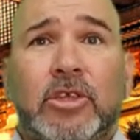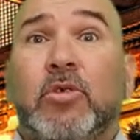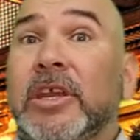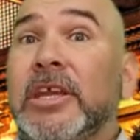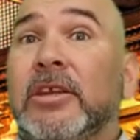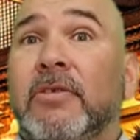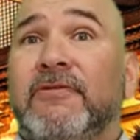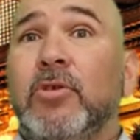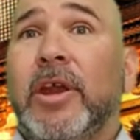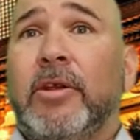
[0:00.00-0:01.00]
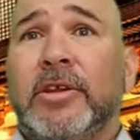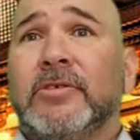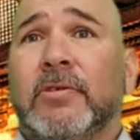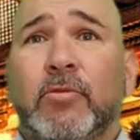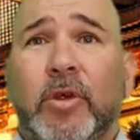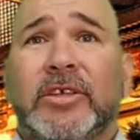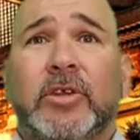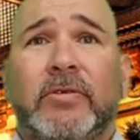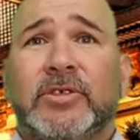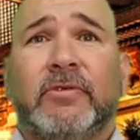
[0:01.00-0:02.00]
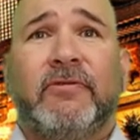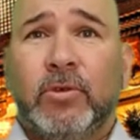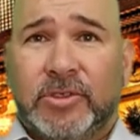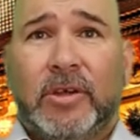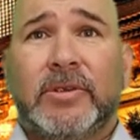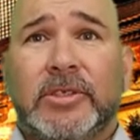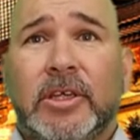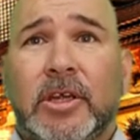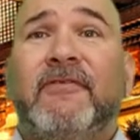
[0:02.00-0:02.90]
You can eat in a few areas from quick service to full service.